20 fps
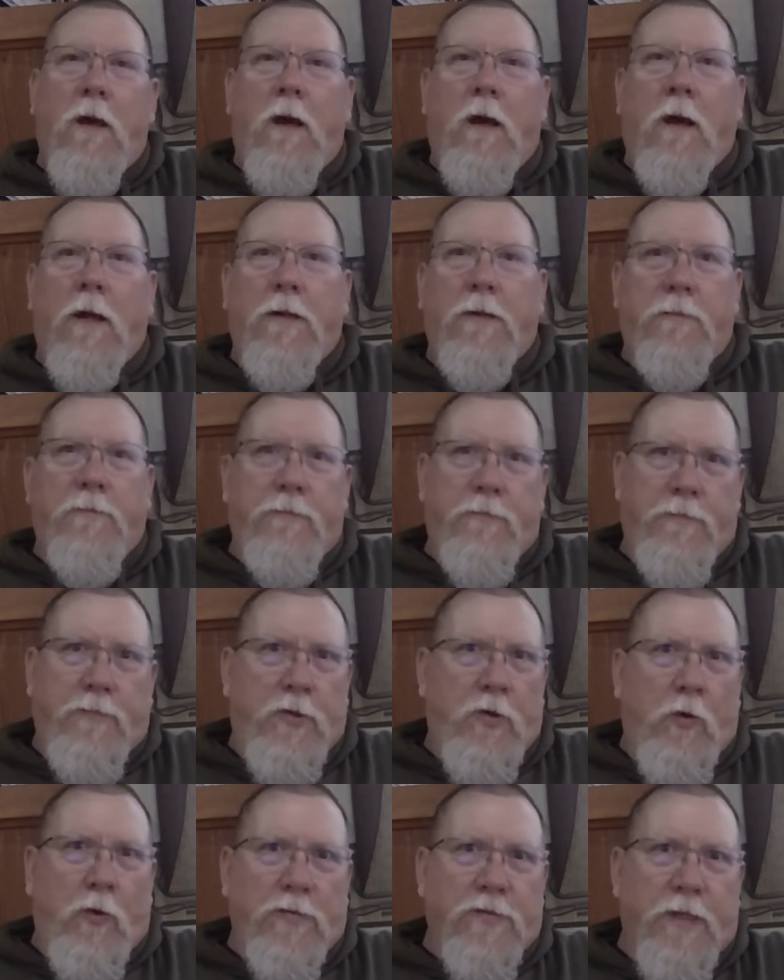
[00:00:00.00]
Uh,
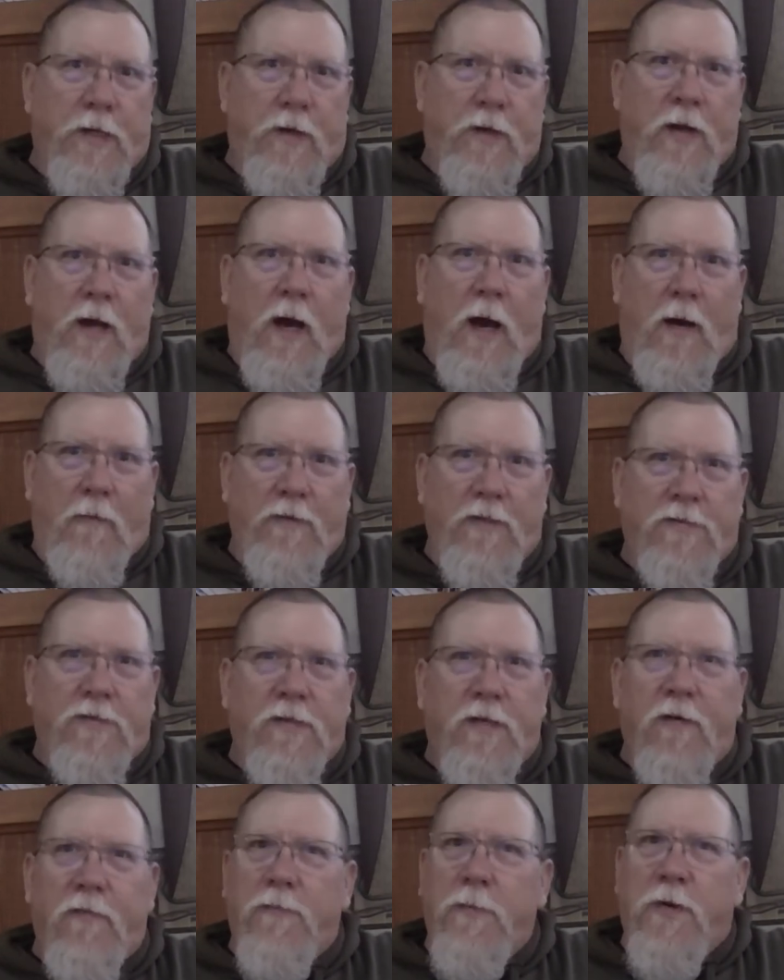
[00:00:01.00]
of course, it could
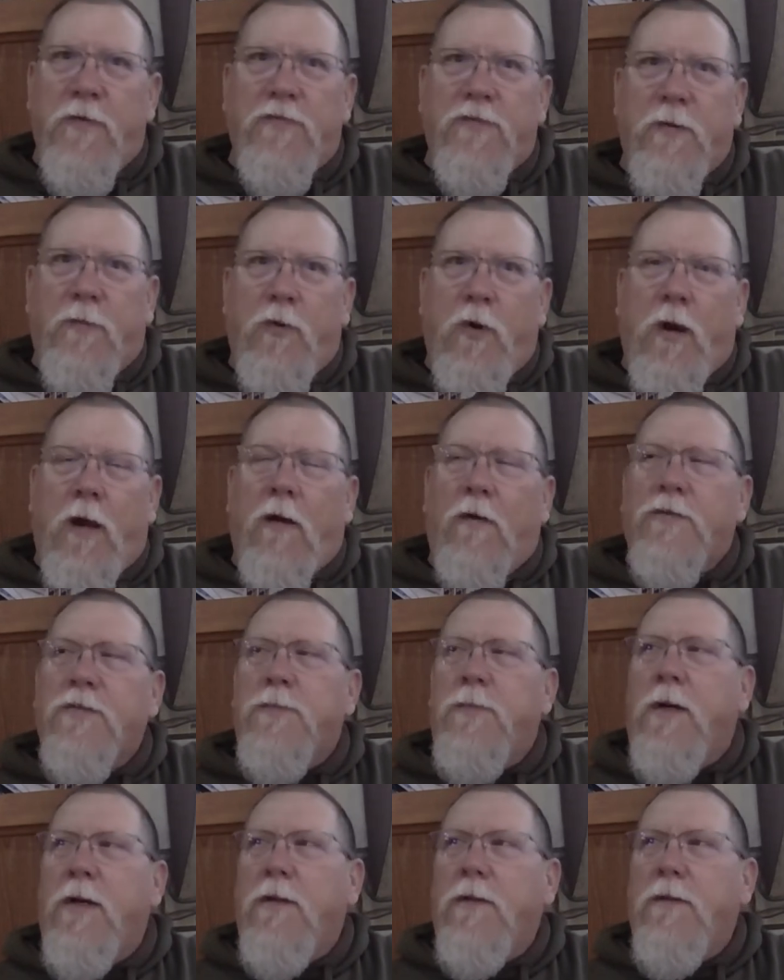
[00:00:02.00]
obviously have moved somewhere else,
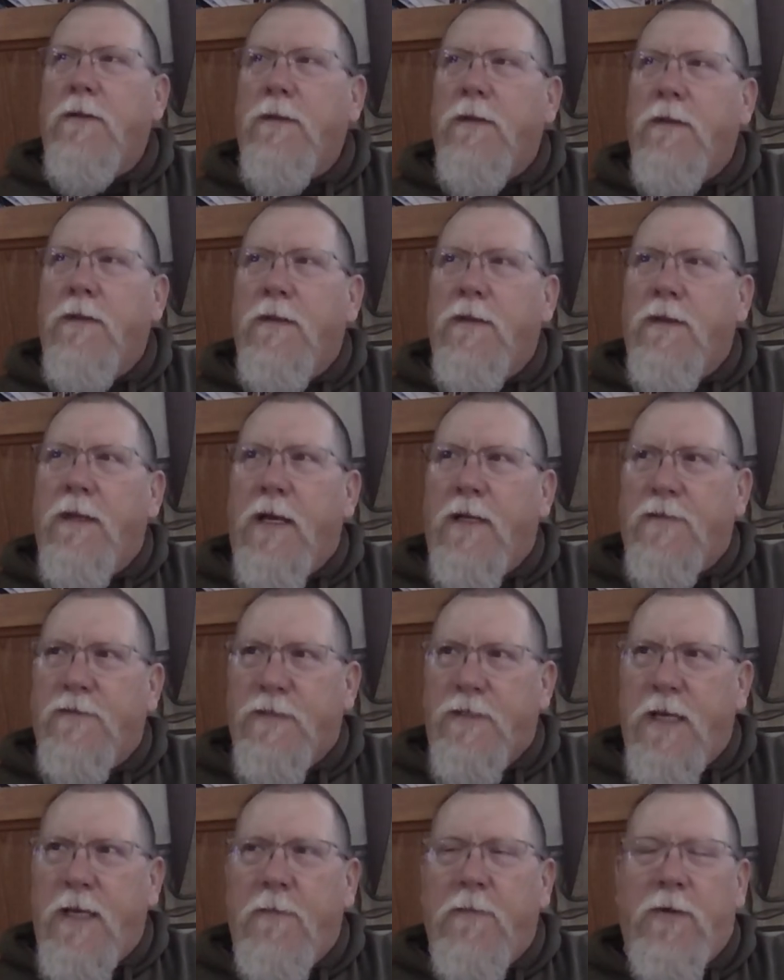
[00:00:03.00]
but they
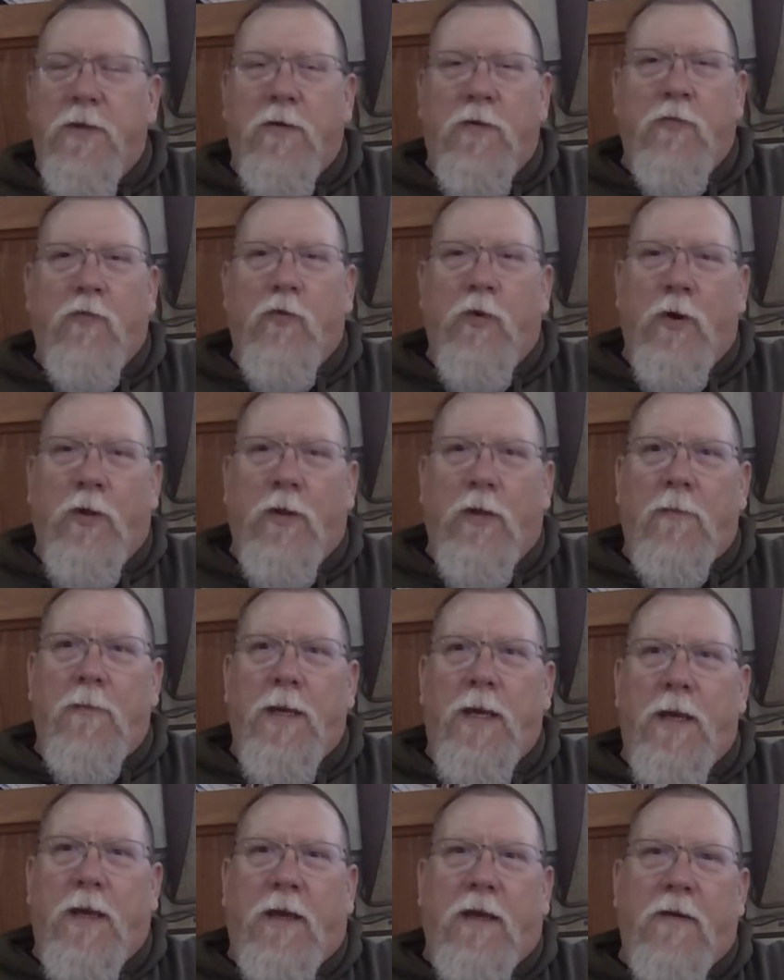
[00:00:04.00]
seem to really
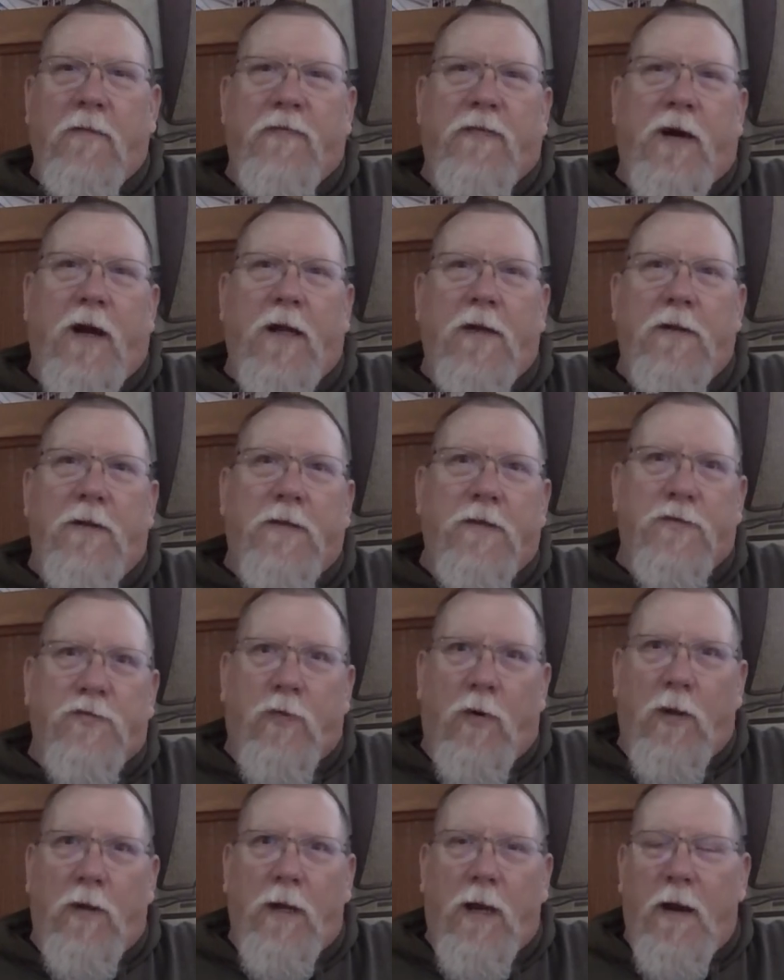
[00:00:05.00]
be confined to this
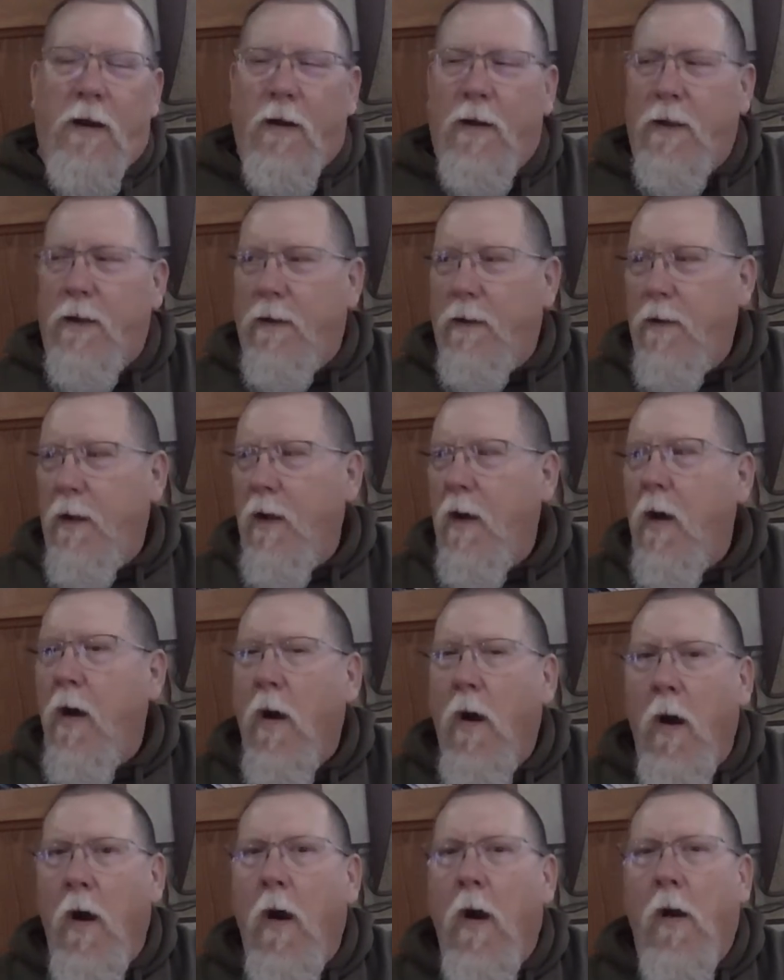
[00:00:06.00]
one area.
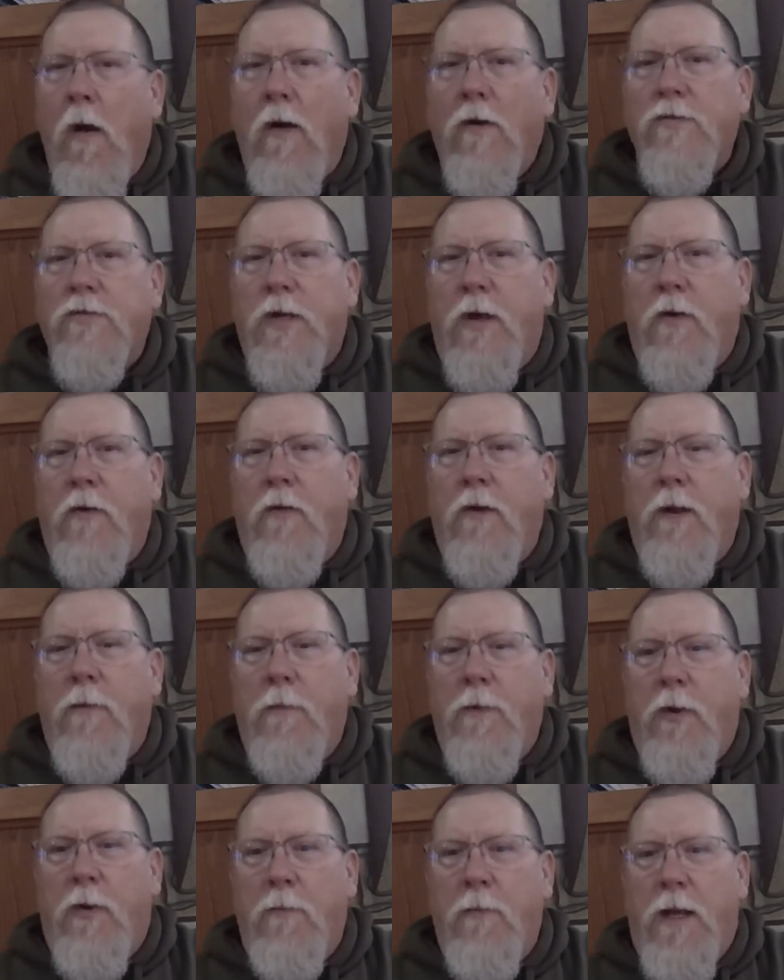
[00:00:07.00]
So it
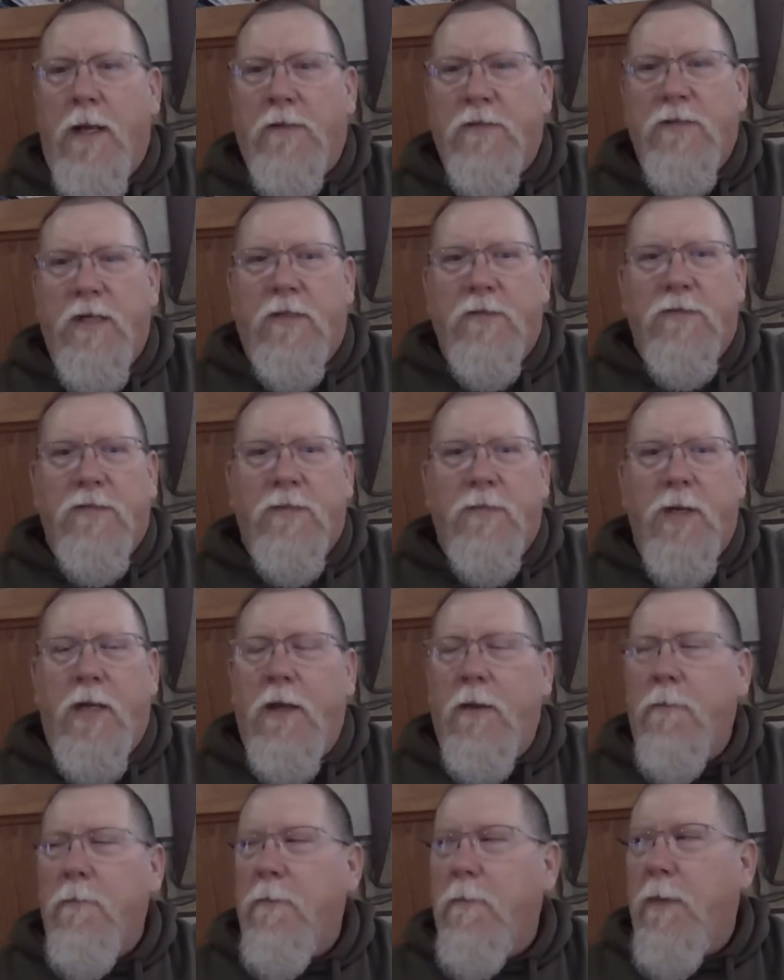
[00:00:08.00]
would make sense to
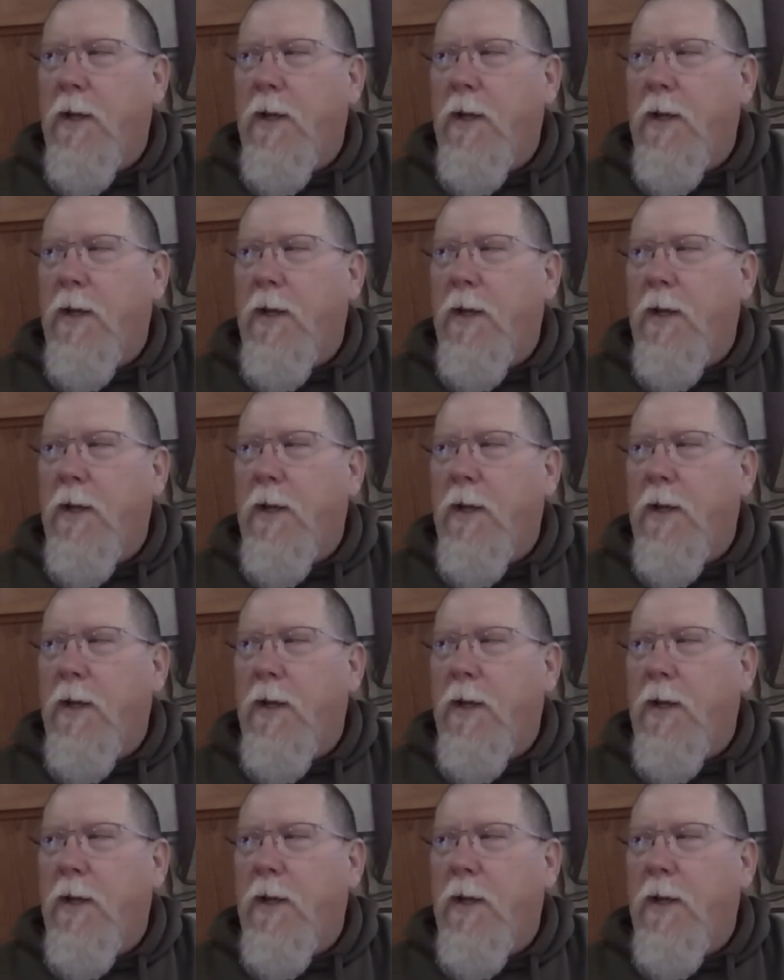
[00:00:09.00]
me.